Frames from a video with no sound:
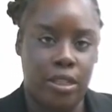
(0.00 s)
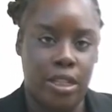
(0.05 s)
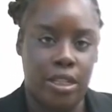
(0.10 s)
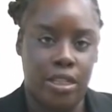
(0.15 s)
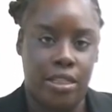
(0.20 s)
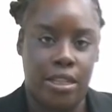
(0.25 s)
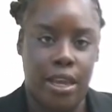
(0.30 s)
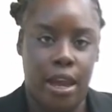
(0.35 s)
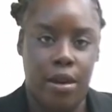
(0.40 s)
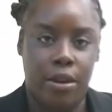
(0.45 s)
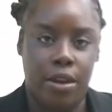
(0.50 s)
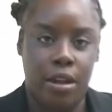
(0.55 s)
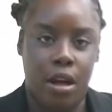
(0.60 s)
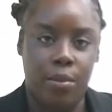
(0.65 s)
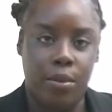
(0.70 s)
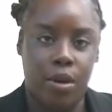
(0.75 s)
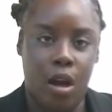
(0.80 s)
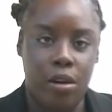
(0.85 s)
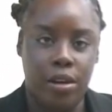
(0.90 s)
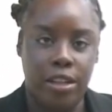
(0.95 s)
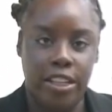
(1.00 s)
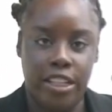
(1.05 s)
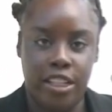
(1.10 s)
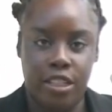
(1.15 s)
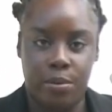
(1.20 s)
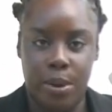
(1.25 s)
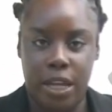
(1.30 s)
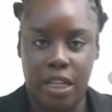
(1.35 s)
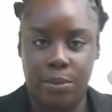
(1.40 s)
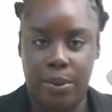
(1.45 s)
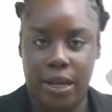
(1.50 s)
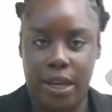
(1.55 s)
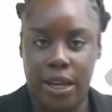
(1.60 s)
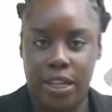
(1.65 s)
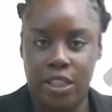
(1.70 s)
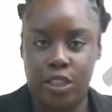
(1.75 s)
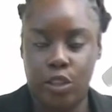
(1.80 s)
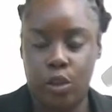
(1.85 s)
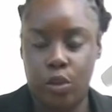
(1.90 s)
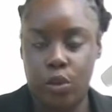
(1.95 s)
and his CARICOM colleagues met
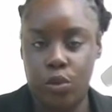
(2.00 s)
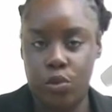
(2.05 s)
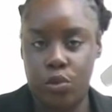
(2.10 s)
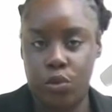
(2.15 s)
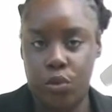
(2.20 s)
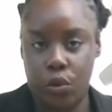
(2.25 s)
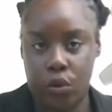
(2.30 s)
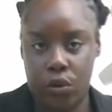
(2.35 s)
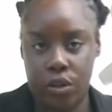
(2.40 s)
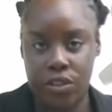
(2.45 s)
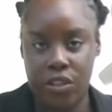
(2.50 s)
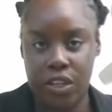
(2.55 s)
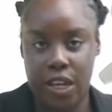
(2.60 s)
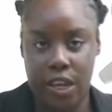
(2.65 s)
behind closed doors